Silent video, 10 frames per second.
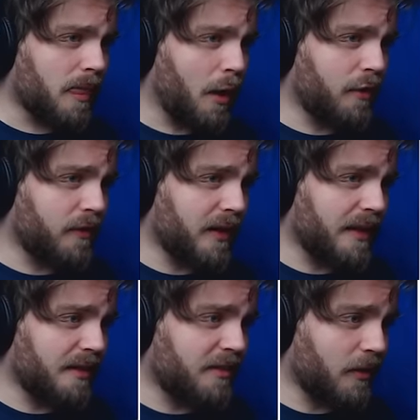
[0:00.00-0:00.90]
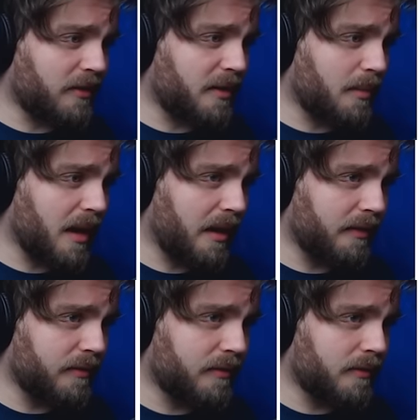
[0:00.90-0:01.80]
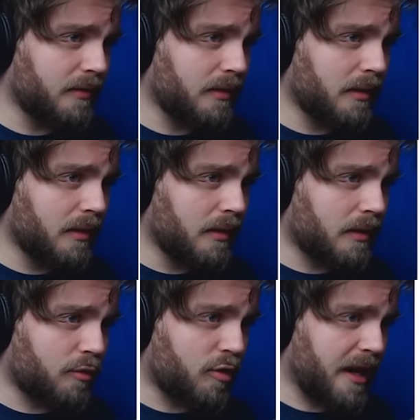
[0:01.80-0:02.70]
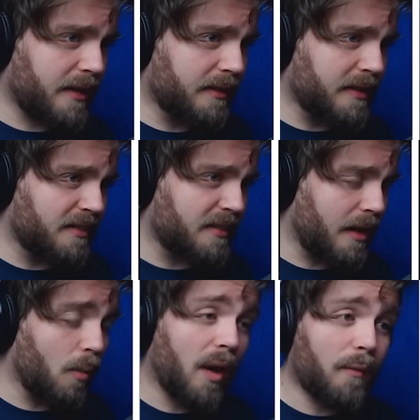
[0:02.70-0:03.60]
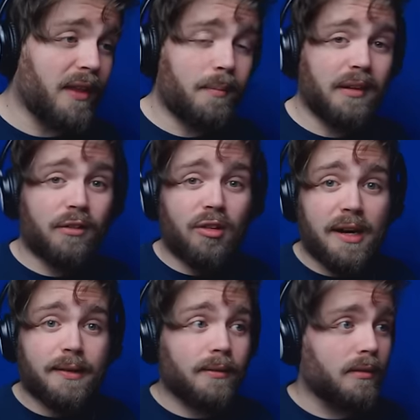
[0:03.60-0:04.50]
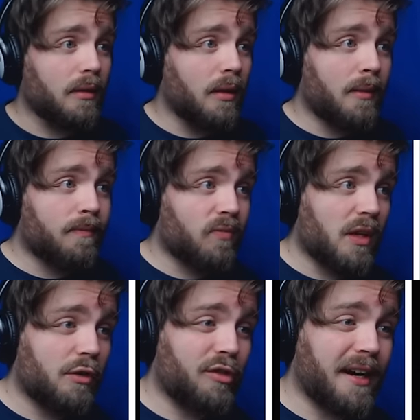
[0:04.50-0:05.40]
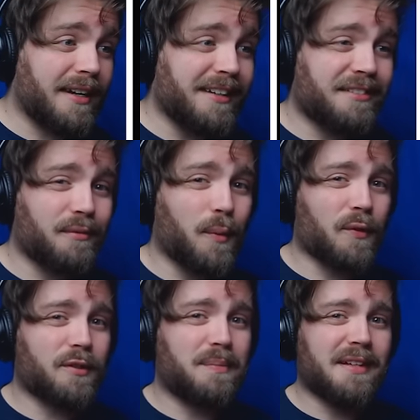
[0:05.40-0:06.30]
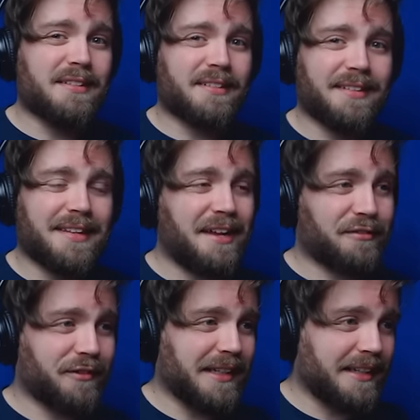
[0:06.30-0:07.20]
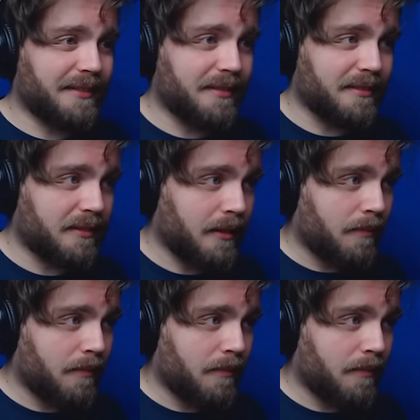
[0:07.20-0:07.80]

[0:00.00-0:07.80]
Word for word: Hopefully there's not some kind of kraken in sight. Why would there be a kraken? Kraken is a water beast. That's ridiculous.